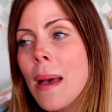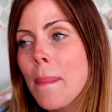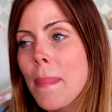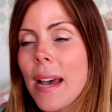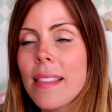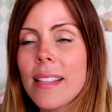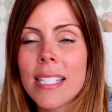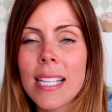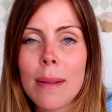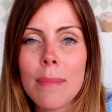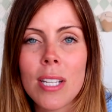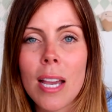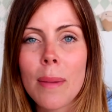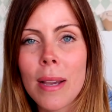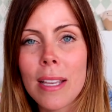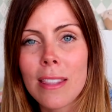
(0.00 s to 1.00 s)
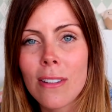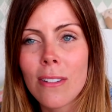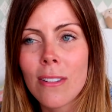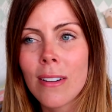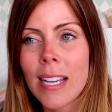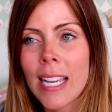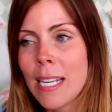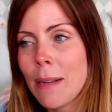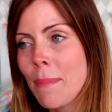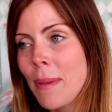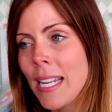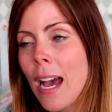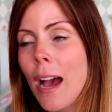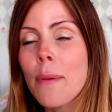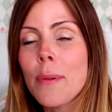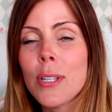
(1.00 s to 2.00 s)
But at the same time, I thought in a
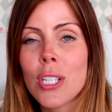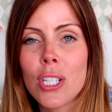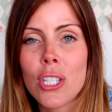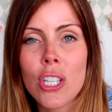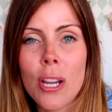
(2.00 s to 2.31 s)
minute I would just